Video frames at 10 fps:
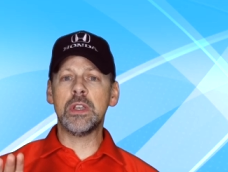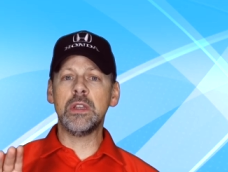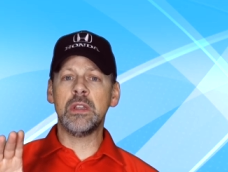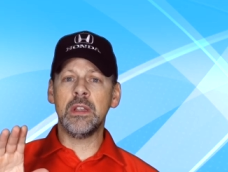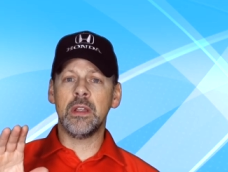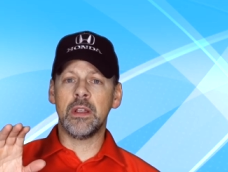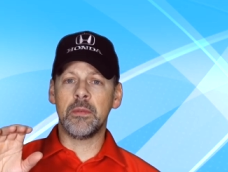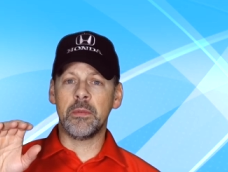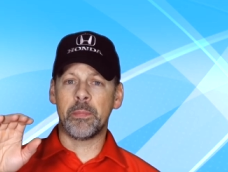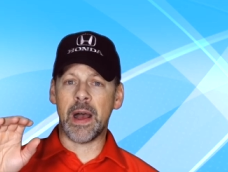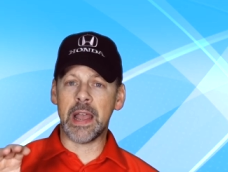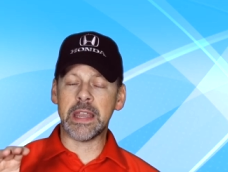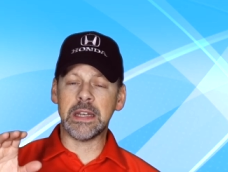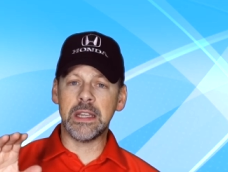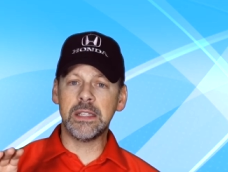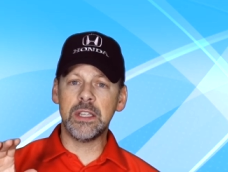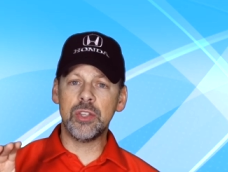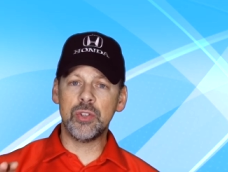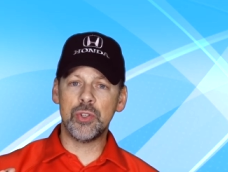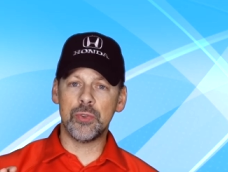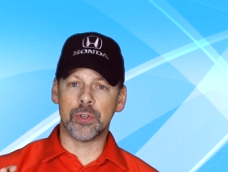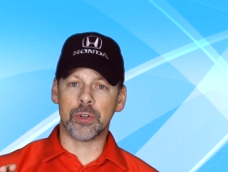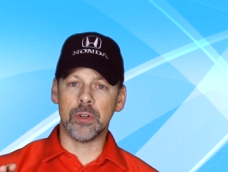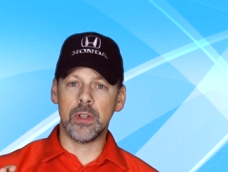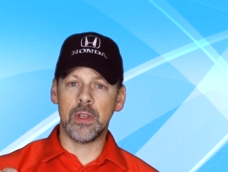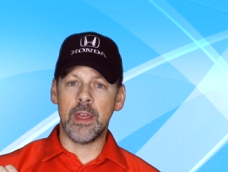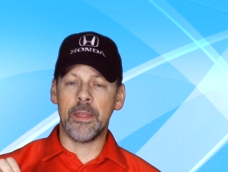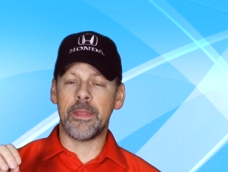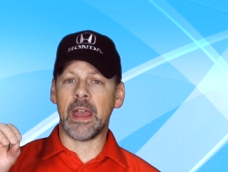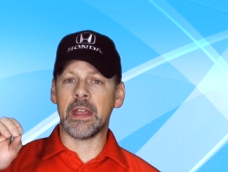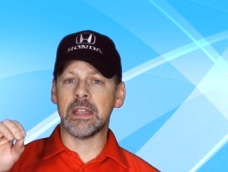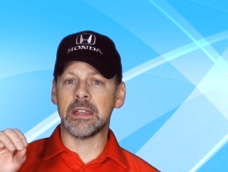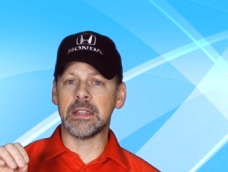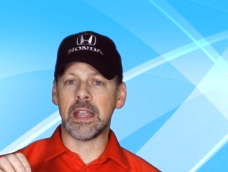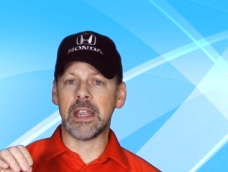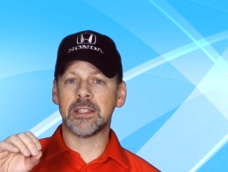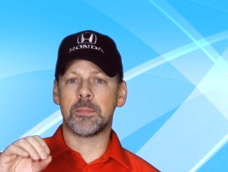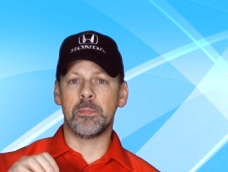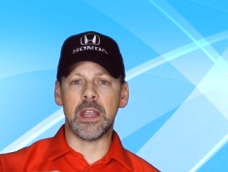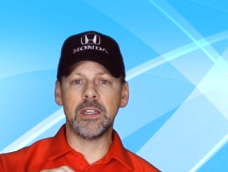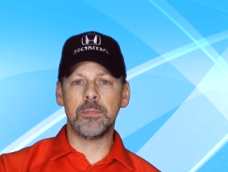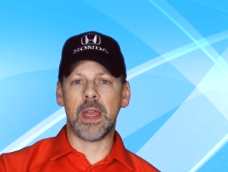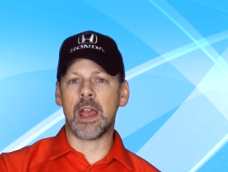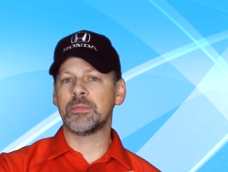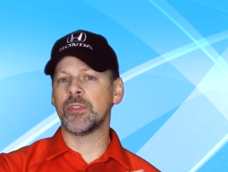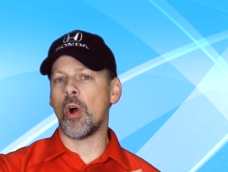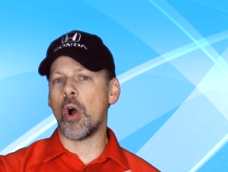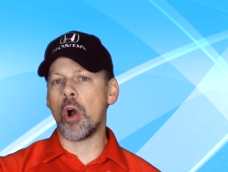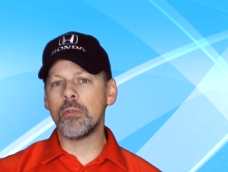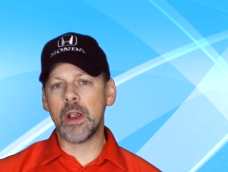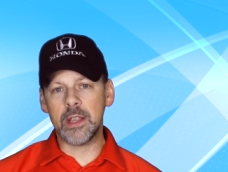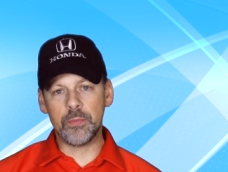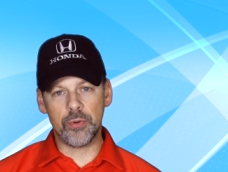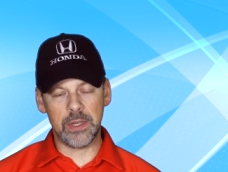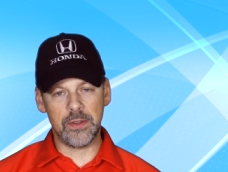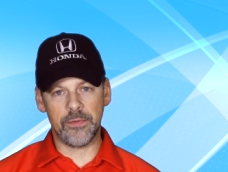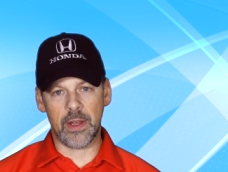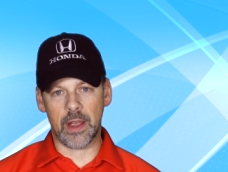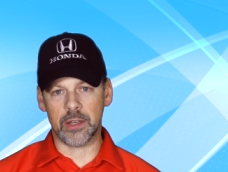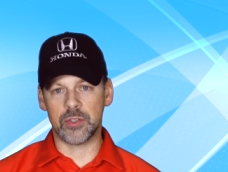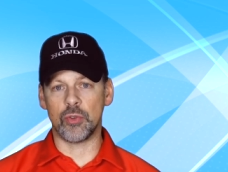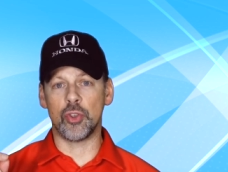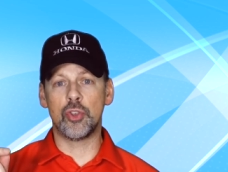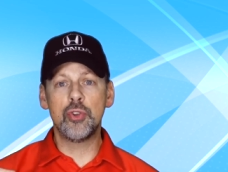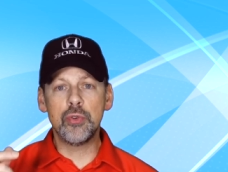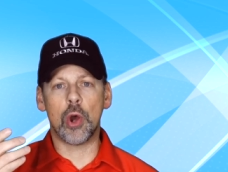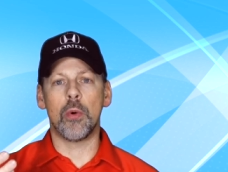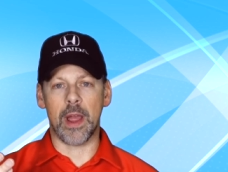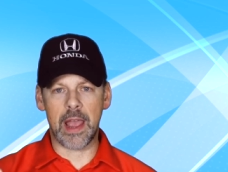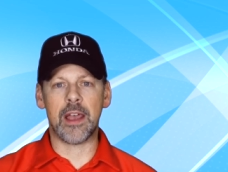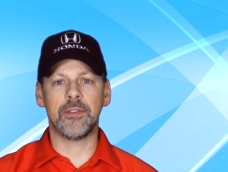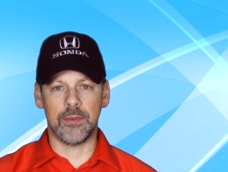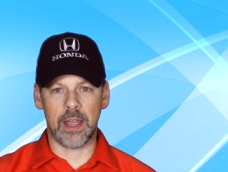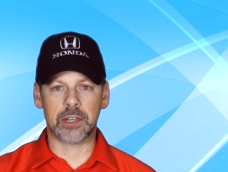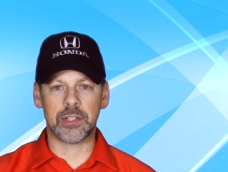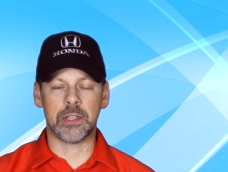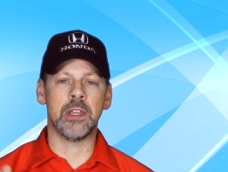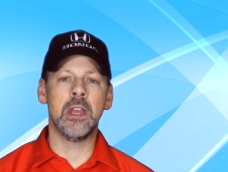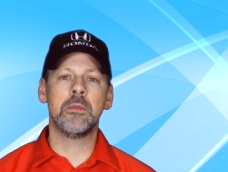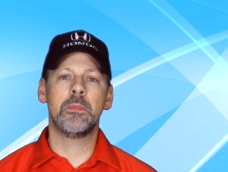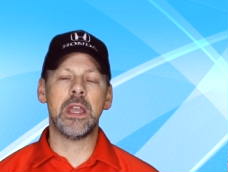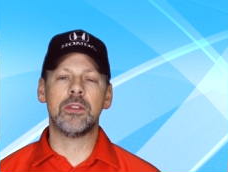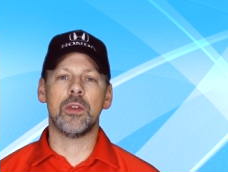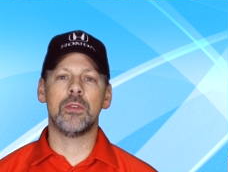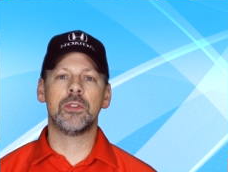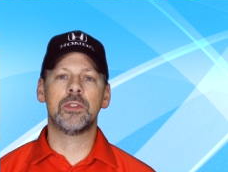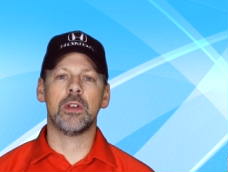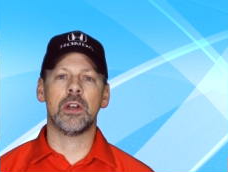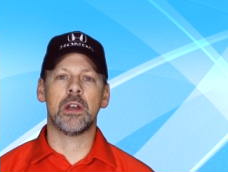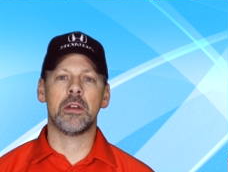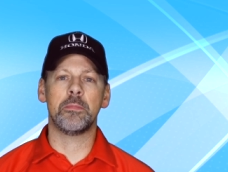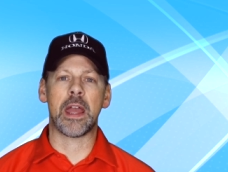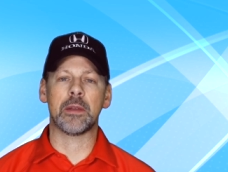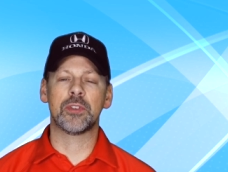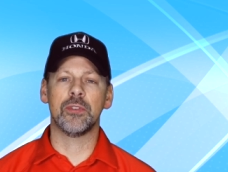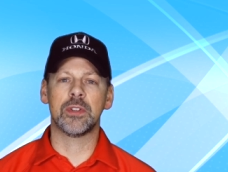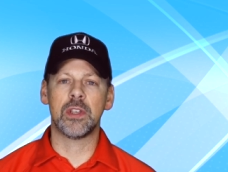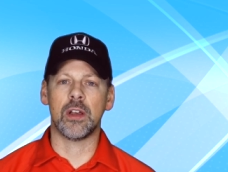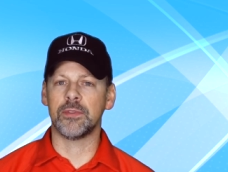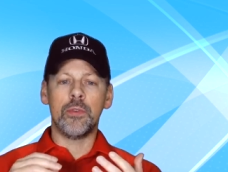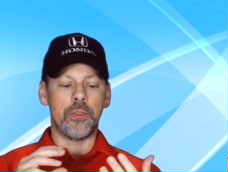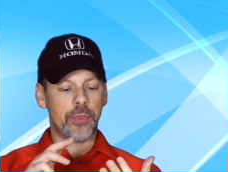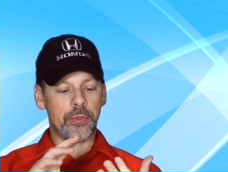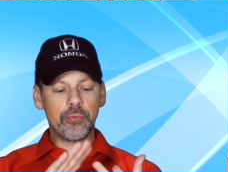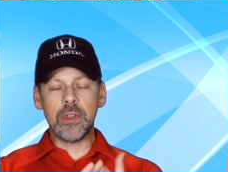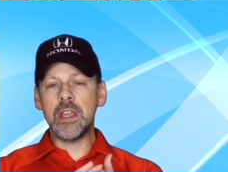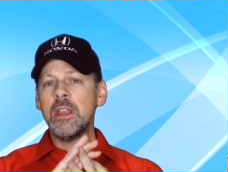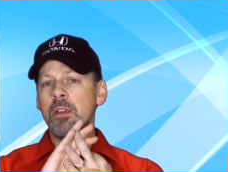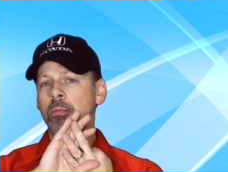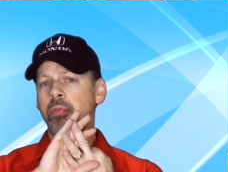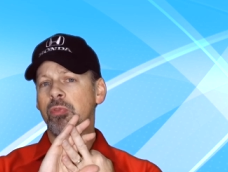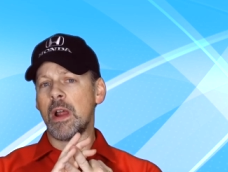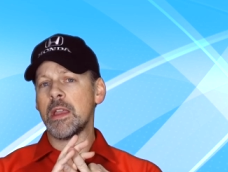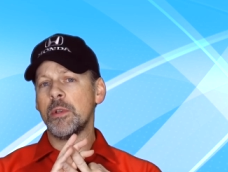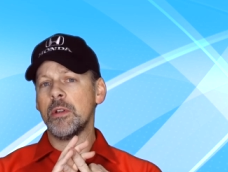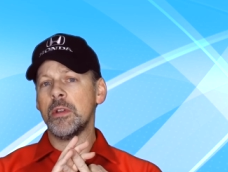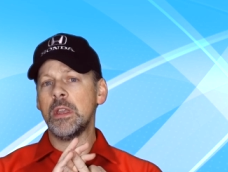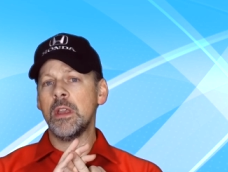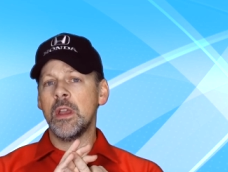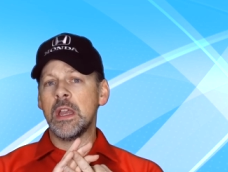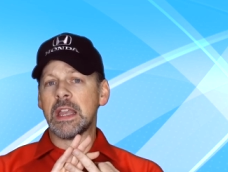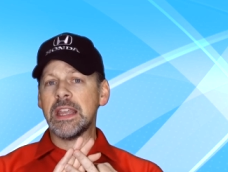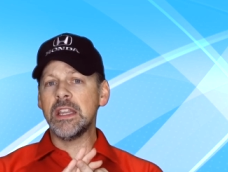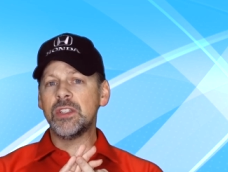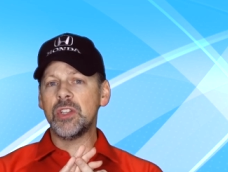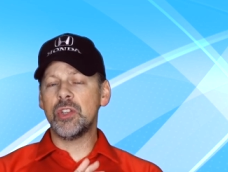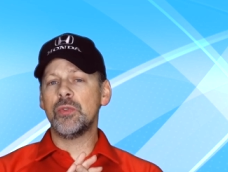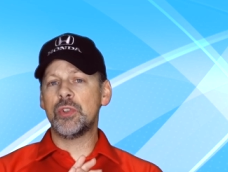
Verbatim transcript: can buy an ECU tuner that contains base maps already predefined so you don't have to actually make those uh, maps yourself. The three primary ECU